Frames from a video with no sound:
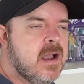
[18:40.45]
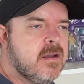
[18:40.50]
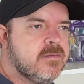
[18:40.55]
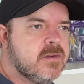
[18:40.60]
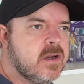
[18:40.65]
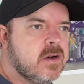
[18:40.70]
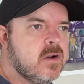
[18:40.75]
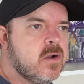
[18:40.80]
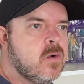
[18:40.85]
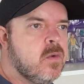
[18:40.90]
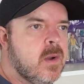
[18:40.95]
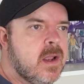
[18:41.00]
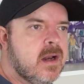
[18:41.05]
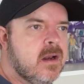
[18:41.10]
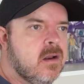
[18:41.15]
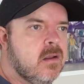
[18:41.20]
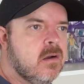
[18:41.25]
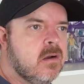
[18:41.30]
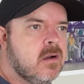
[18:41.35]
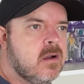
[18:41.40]
I've done a
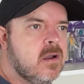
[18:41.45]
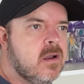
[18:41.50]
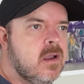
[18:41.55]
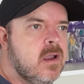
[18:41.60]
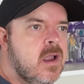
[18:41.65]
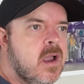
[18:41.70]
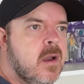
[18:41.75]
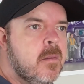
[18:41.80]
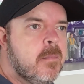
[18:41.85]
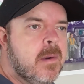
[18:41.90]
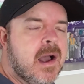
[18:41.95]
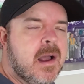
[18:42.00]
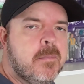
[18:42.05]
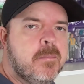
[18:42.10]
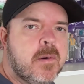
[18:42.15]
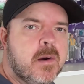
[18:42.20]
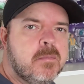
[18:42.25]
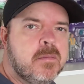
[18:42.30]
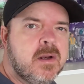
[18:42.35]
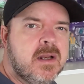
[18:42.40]
quick look, but I
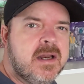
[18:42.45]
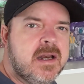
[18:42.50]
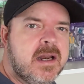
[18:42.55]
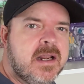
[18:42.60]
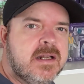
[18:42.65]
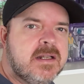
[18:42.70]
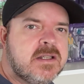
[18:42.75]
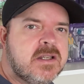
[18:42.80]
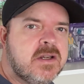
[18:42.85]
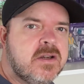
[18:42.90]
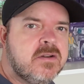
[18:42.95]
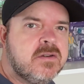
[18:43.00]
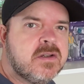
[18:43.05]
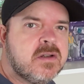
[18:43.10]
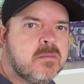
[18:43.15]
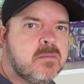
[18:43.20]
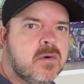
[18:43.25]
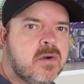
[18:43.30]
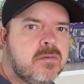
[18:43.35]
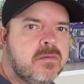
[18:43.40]
probably need to do
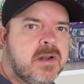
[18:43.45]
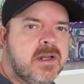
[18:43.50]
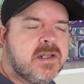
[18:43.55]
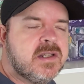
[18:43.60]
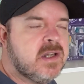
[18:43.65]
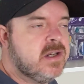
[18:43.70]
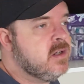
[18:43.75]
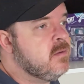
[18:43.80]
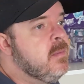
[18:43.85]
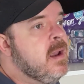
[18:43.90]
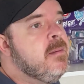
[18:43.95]
some more research.